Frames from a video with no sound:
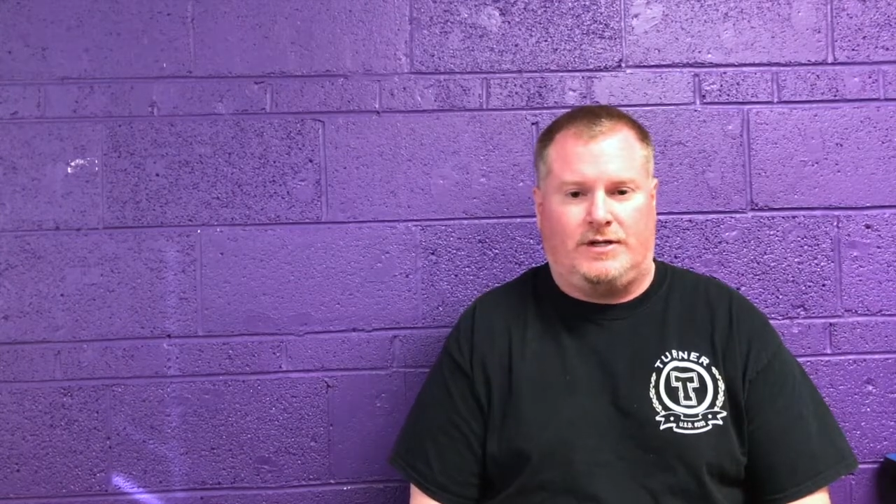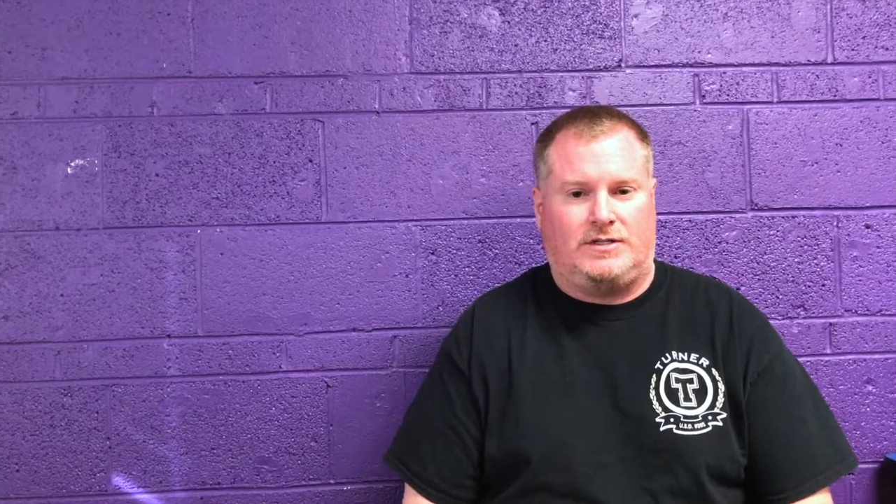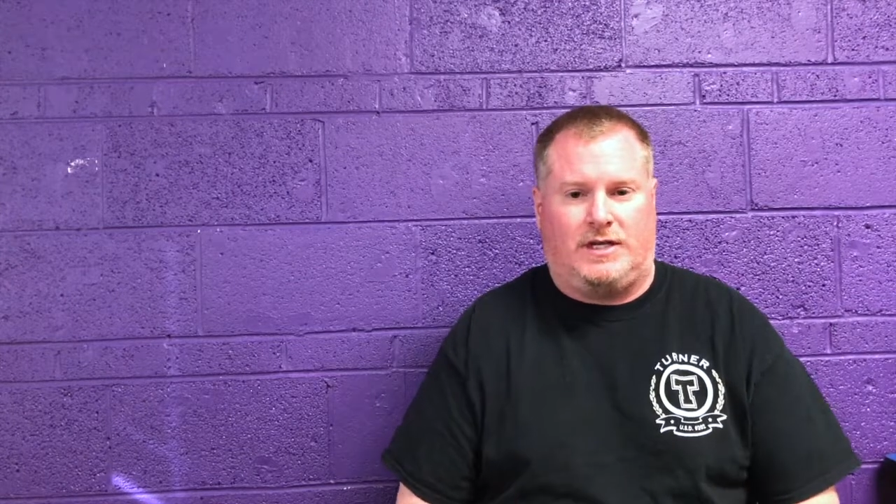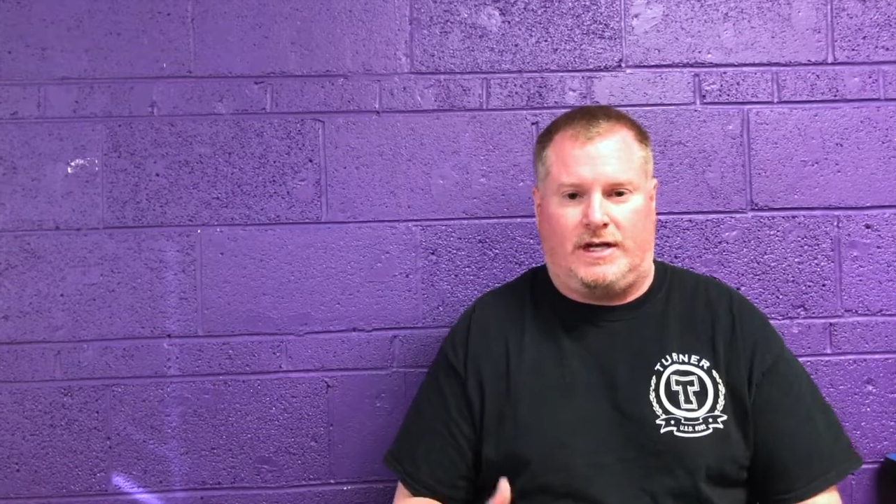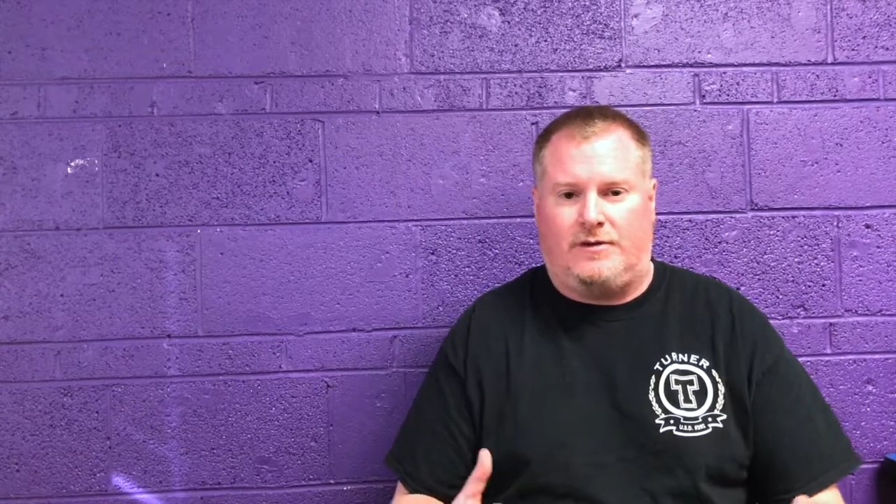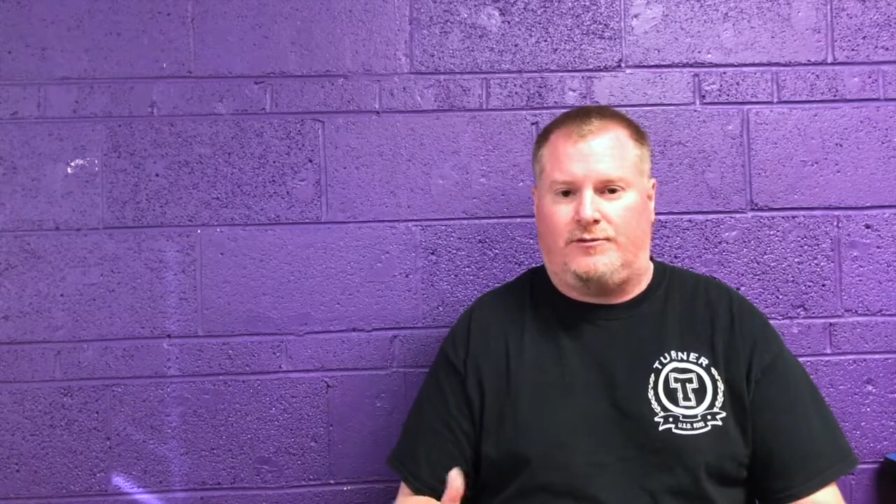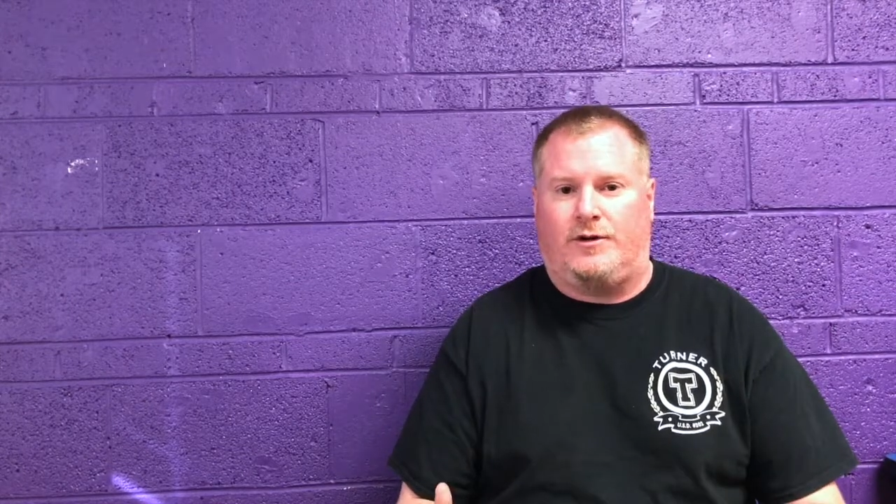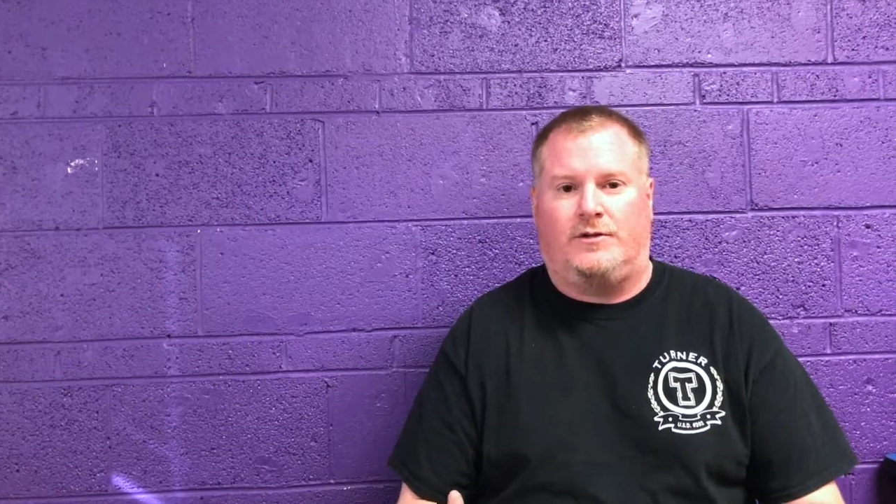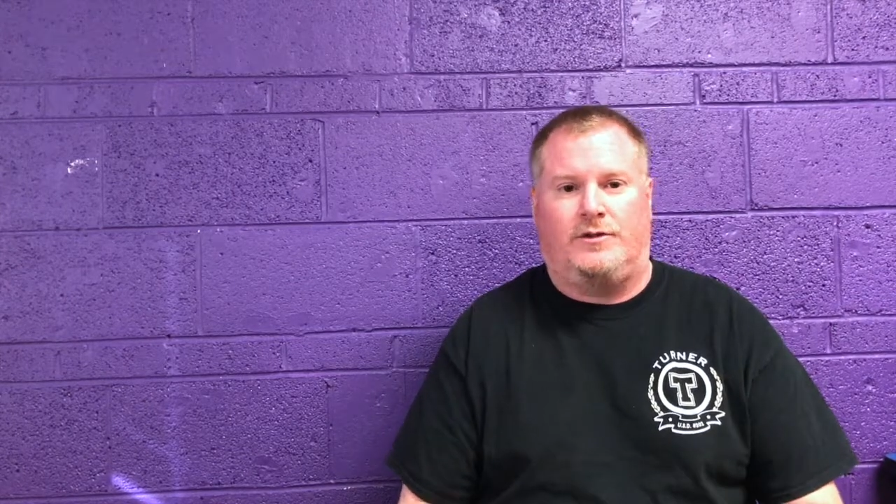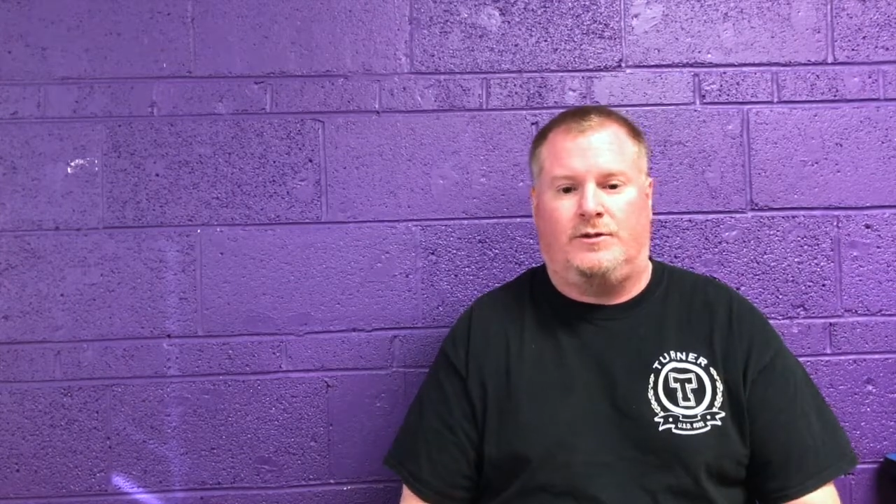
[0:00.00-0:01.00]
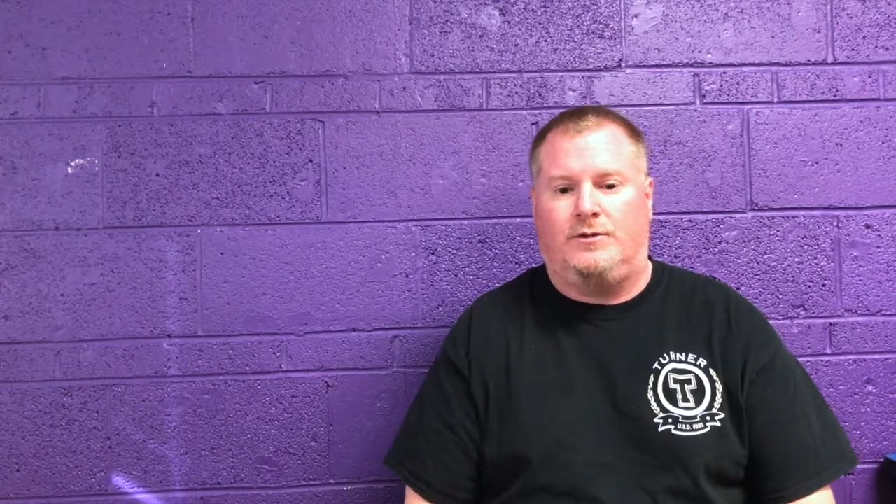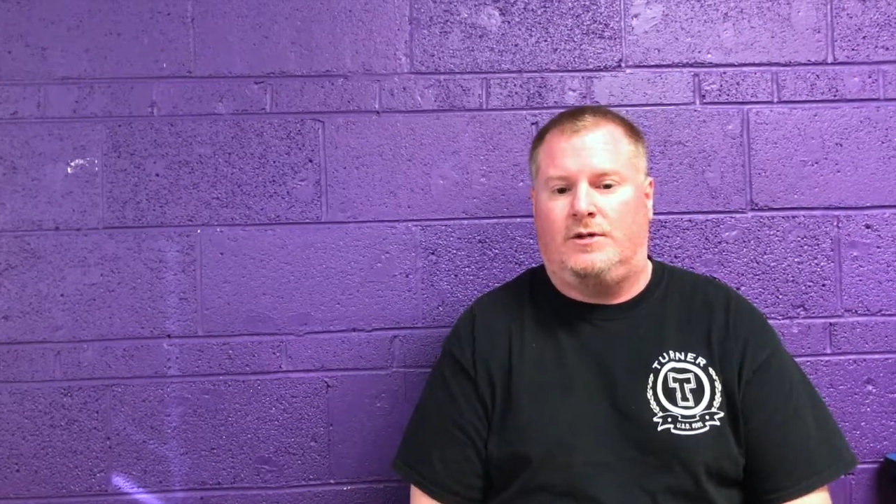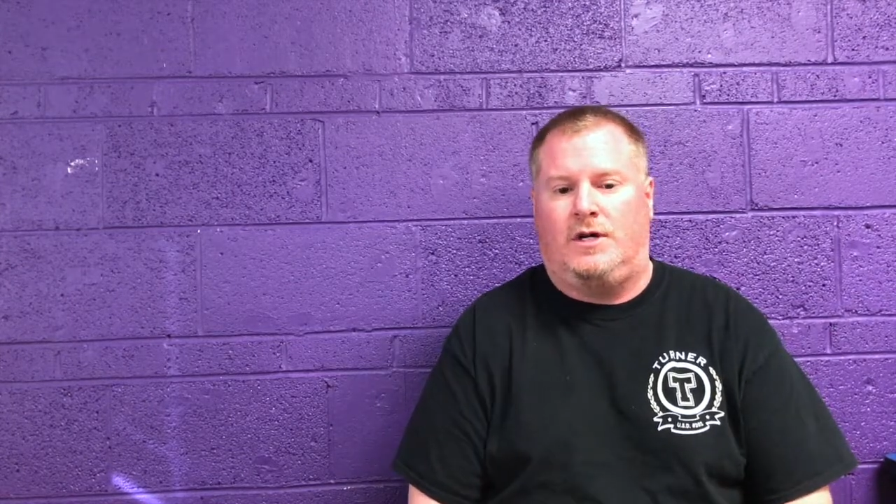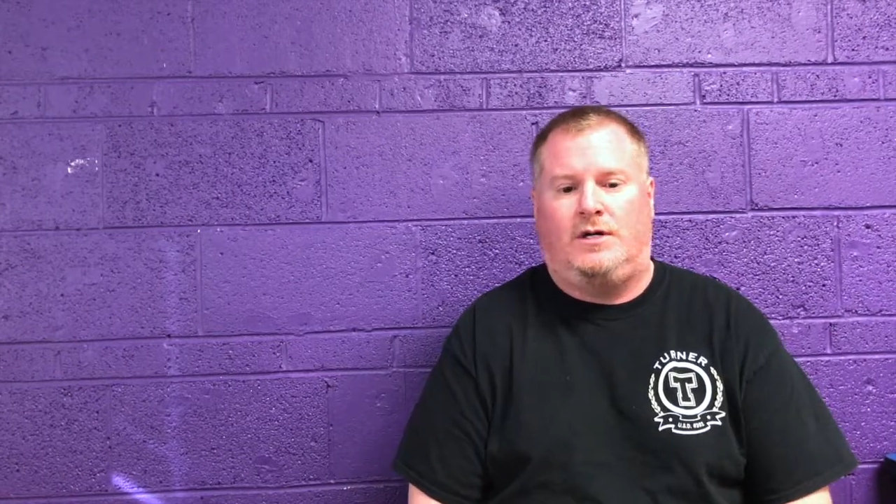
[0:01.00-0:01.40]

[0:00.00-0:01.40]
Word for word: It's laid out in front of you.